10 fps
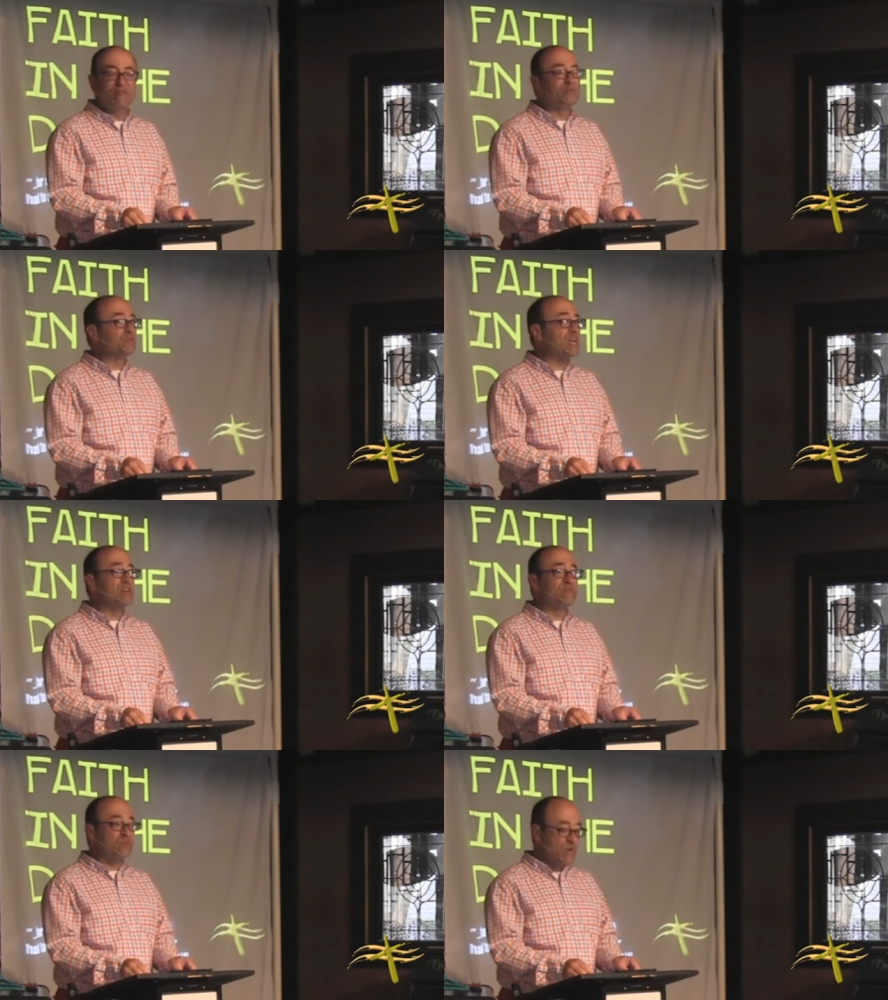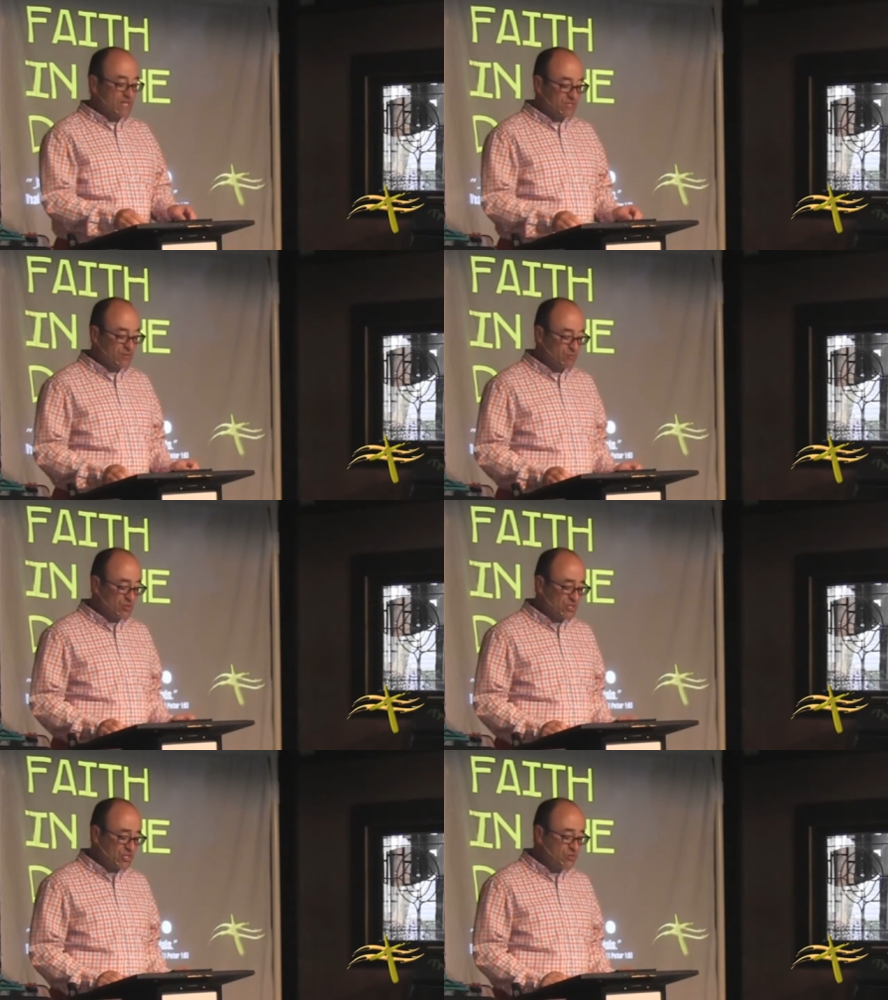unafraid of arrest and
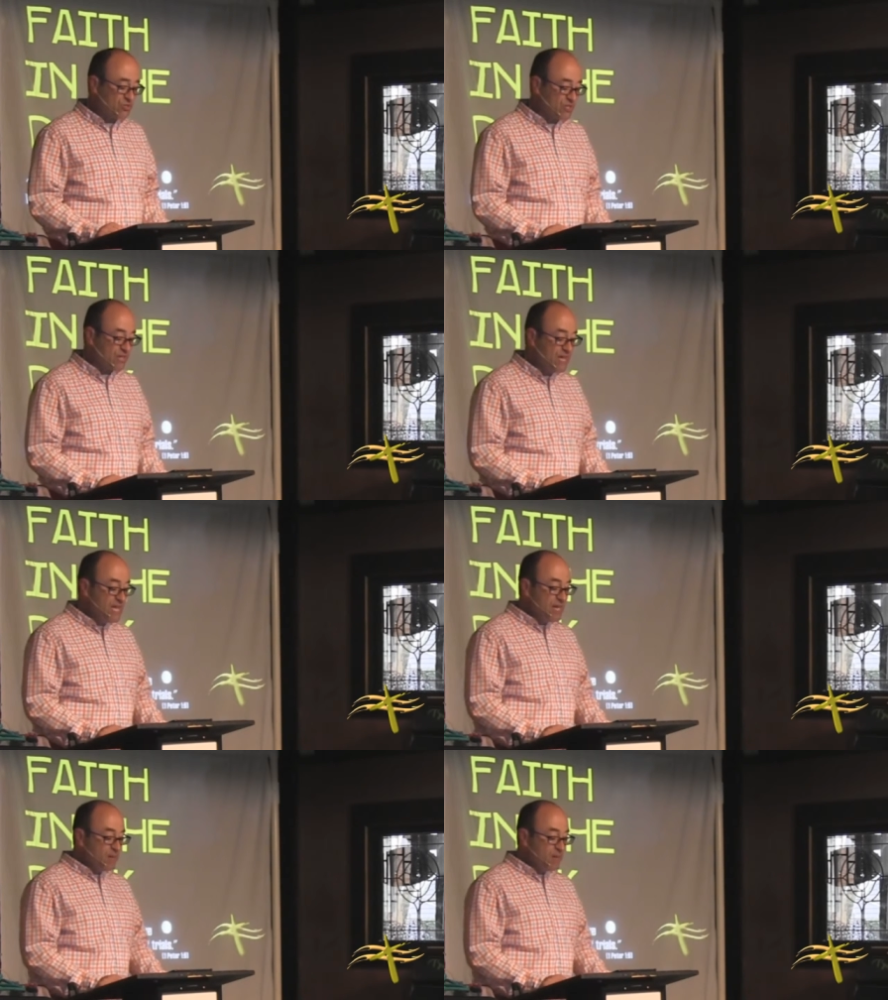persecution.